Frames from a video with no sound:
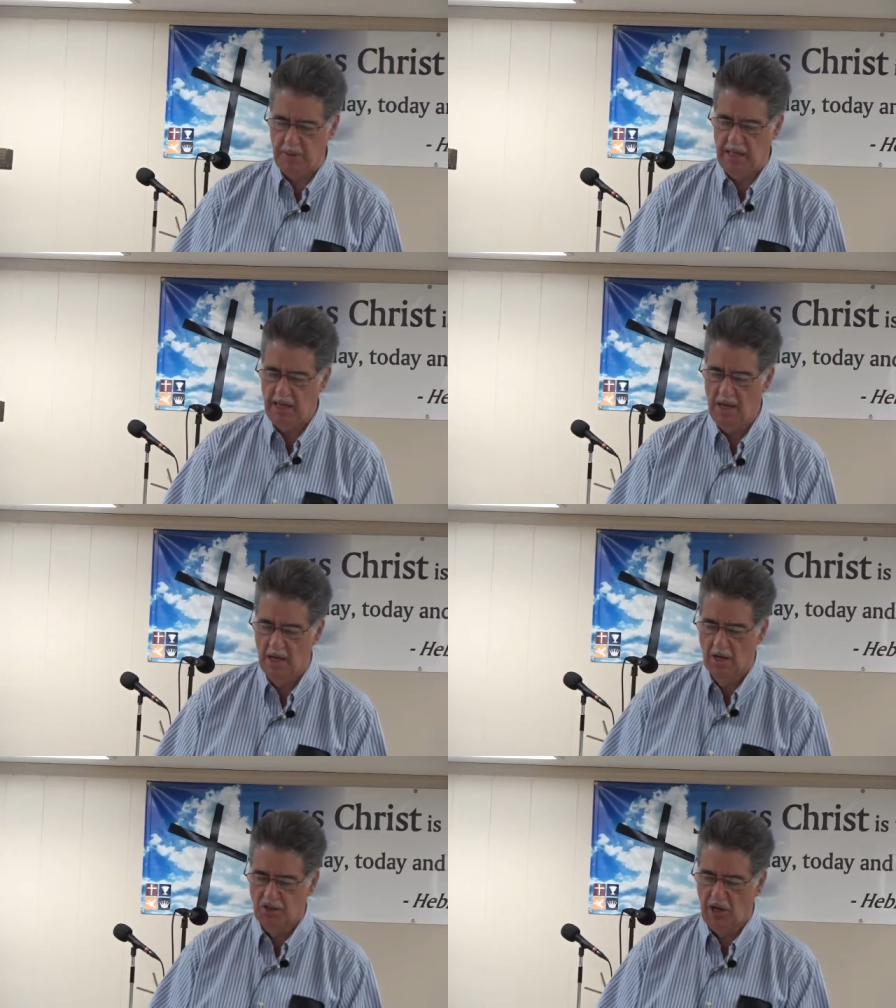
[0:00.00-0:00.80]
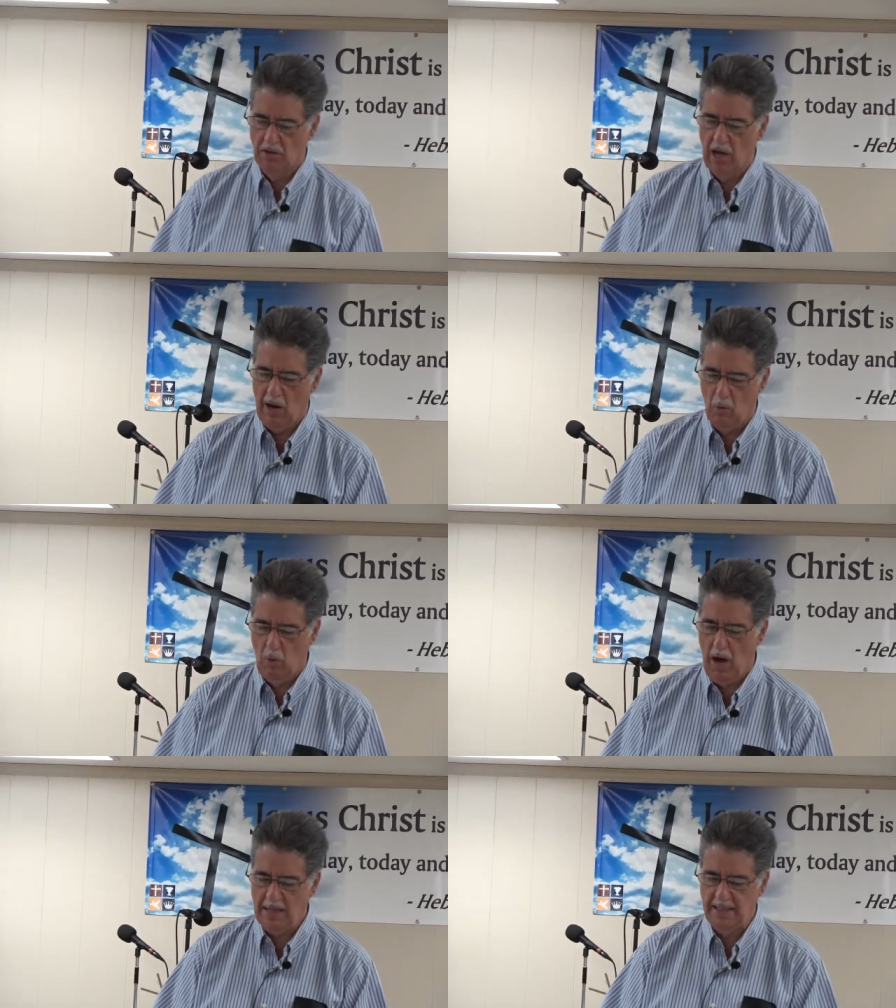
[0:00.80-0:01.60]
me shall not
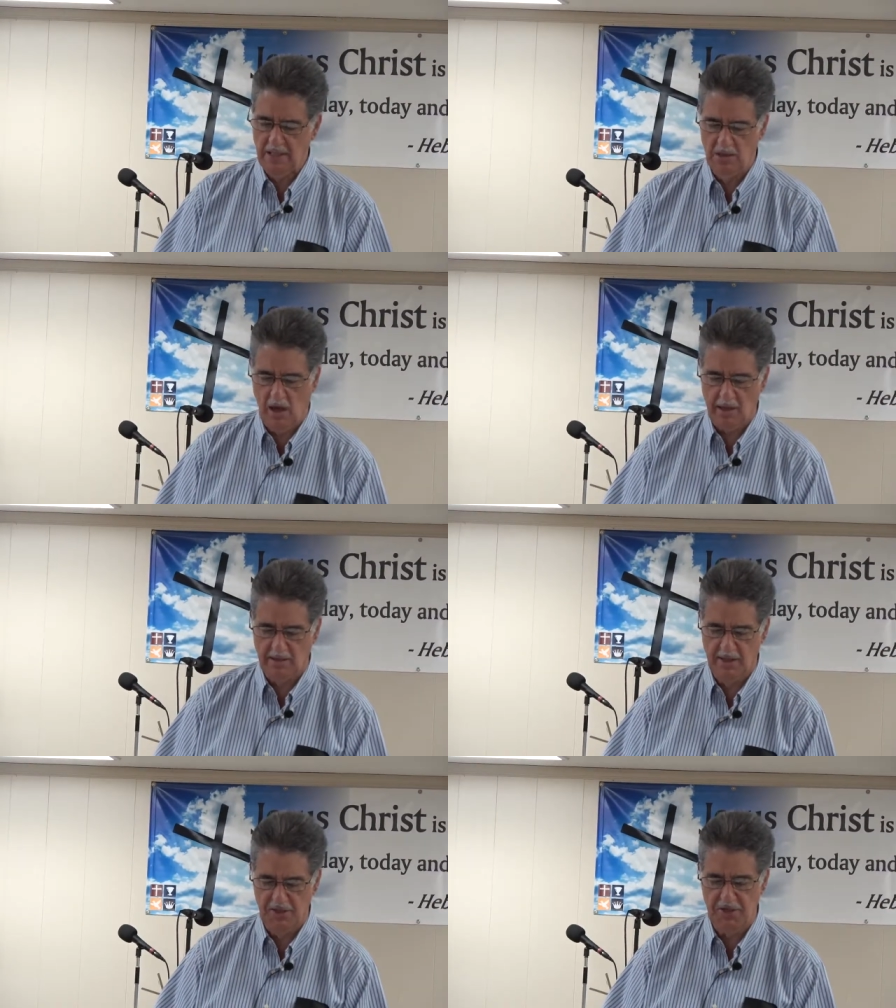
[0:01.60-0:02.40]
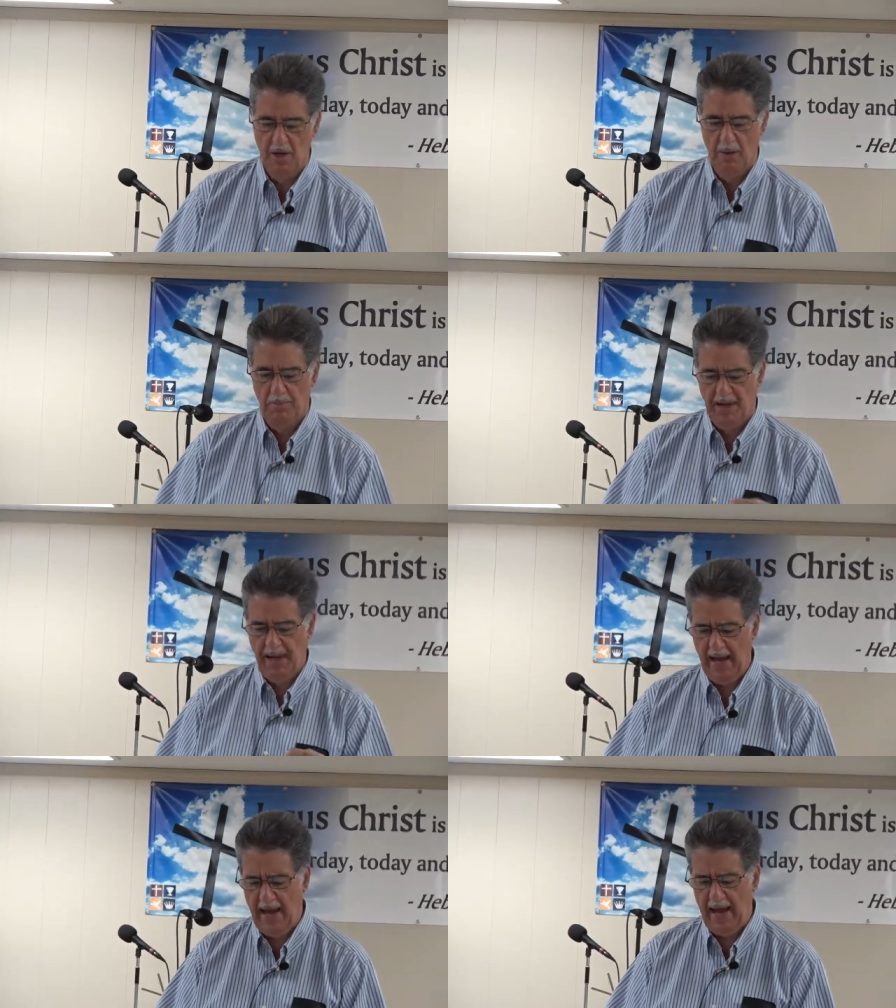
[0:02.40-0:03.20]
walk in darkness, but
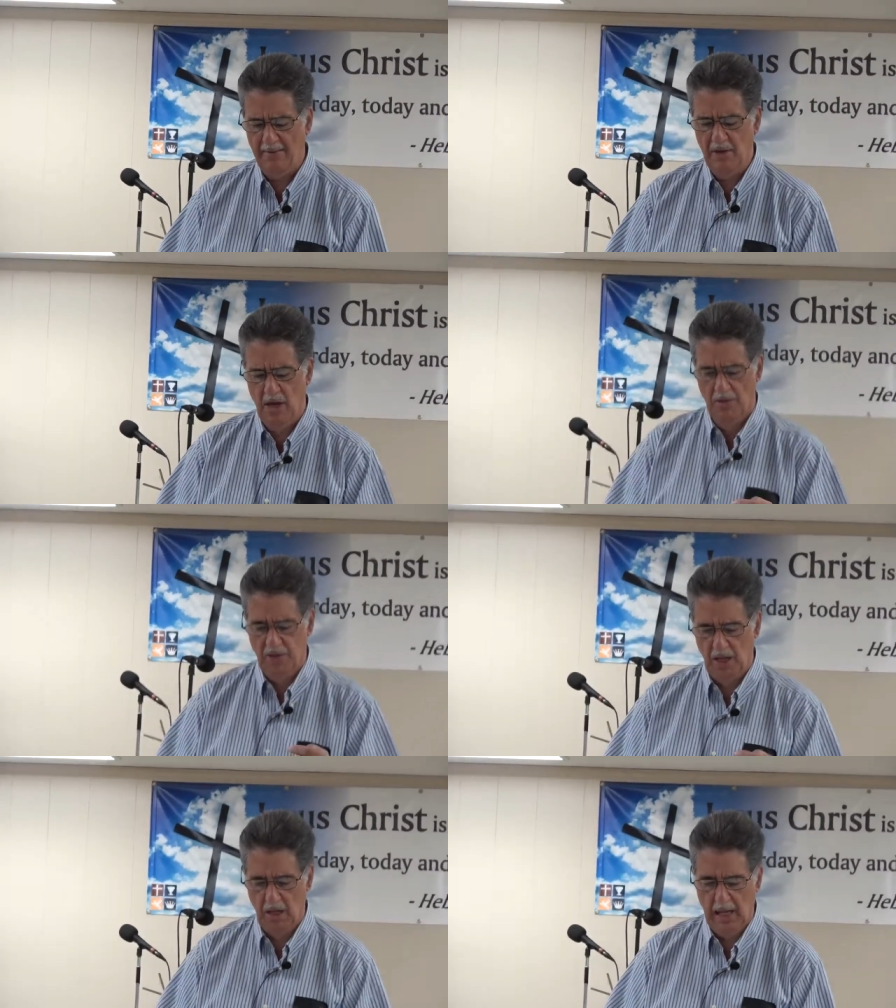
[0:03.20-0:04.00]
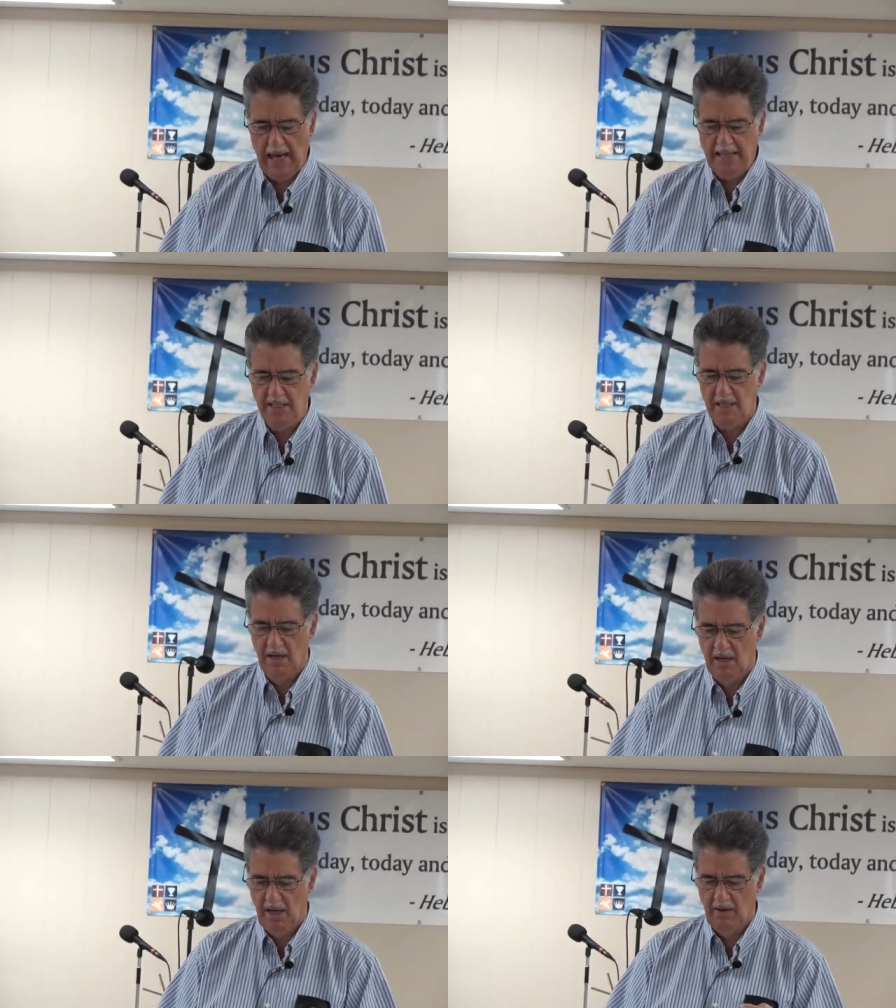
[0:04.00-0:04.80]
have the light
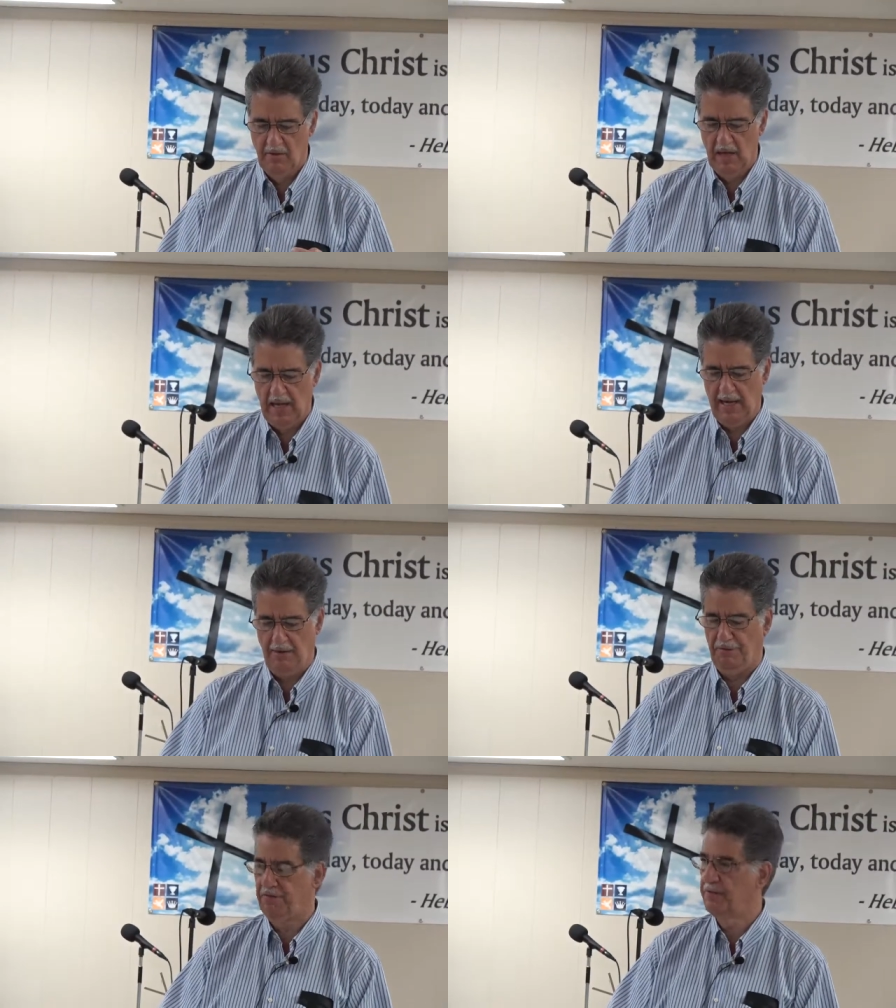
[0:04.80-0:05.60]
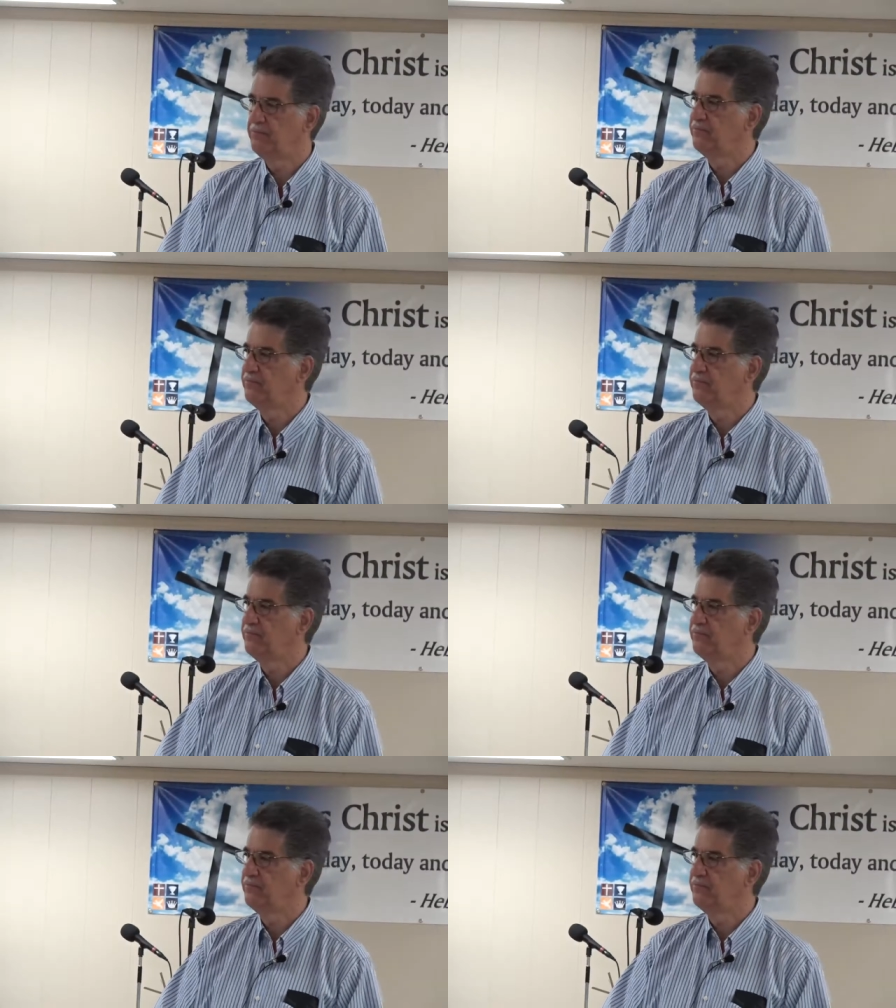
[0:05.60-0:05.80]
of life.